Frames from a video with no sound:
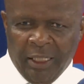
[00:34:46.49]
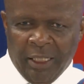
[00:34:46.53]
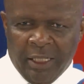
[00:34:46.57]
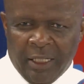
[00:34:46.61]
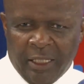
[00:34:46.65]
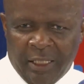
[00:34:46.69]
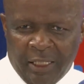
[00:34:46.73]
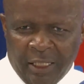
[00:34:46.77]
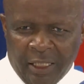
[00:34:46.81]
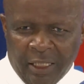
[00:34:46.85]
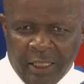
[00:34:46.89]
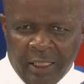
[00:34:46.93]

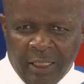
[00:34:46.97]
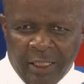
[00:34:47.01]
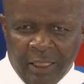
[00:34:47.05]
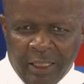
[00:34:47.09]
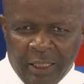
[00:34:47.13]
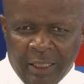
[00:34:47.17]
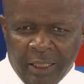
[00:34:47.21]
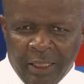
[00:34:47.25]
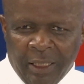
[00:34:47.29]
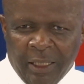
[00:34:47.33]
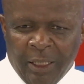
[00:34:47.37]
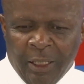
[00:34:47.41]
and say,
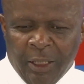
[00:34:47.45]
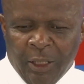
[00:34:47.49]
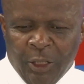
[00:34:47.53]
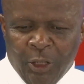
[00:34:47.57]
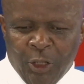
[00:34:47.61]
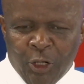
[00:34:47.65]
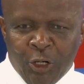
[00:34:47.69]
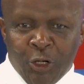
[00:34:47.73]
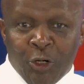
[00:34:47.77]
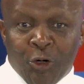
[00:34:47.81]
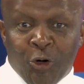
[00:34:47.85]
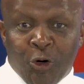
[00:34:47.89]

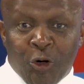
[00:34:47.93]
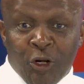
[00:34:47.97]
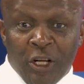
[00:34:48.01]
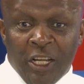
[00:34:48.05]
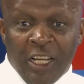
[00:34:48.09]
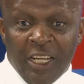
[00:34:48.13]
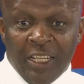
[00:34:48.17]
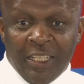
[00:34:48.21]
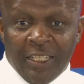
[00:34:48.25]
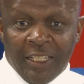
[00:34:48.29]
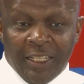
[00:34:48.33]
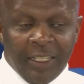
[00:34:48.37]
on
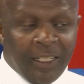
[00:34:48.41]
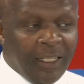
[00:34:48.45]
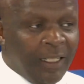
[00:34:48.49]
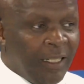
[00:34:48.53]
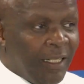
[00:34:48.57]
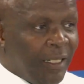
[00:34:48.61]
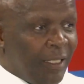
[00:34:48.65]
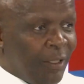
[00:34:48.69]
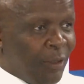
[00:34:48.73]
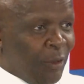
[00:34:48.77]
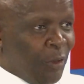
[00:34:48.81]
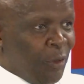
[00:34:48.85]
condition
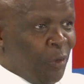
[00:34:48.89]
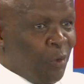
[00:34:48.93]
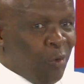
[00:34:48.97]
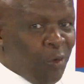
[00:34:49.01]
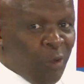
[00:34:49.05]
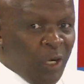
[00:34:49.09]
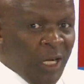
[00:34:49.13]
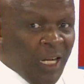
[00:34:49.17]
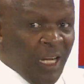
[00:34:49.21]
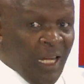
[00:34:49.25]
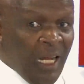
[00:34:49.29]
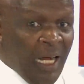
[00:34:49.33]
that you
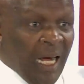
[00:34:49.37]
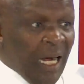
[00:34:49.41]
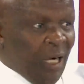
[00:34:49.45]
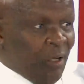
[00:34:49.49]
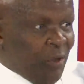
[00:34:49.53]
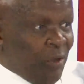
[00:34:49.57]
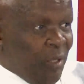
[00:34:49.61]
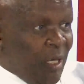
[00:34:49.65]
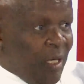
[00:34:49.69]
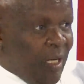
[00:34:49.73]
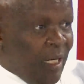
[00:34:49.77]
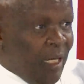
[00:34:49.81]
will
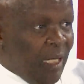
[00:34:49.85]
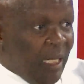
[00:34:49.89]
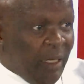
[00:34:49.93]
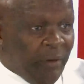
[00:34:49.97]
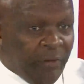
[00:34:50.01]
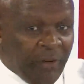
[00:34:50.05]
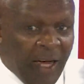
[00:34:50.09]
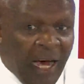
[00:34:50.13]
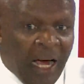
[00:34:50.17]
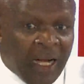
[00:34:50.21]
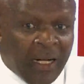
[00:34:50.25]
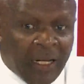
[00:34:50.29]
actually
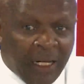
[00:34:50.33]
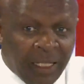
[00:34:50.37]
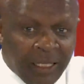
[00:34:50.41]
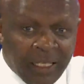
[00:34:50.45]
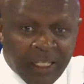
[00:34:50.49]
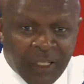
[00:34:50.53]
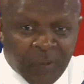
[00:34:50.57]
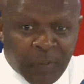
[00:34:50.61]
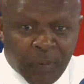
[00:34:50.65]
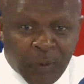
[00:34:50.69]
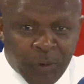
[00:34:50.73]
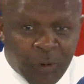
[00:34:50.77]
live under
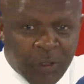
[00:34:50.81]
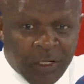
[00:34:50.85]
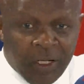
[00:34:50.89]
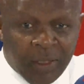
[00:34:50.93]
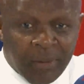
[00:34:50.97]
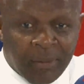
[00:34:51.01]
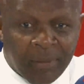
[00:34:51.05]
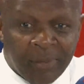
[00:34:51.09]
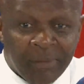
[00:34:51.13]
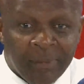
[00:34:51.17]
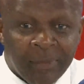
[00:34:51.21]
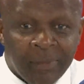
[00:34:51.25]
this
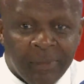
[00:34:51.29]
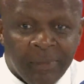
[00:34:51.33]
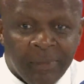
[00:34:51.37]
program,